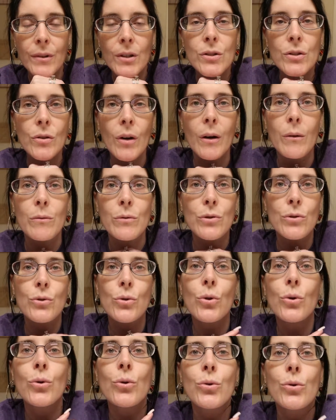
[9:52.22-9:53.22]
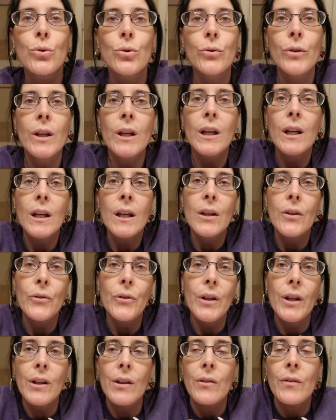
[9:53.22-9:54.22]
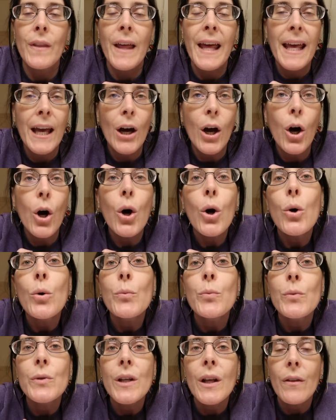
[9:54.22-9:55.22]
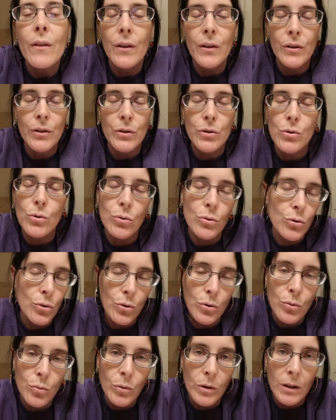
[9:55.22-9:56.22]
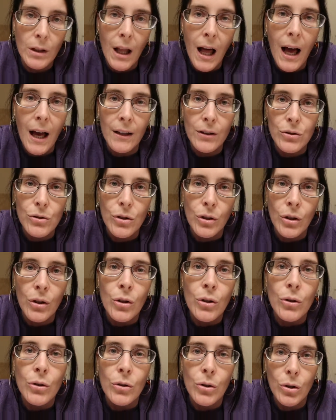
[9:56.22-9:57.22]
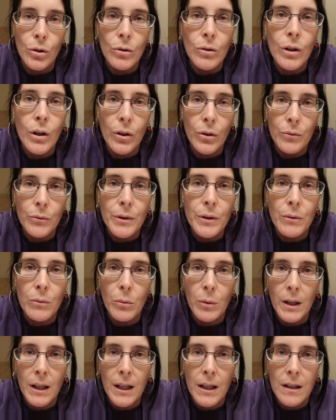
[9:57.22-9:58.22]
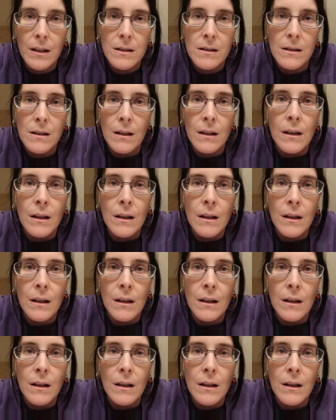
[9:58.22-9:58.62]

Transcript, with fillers: so I was told that they hoped that the sutures would last 2 to 3 weeks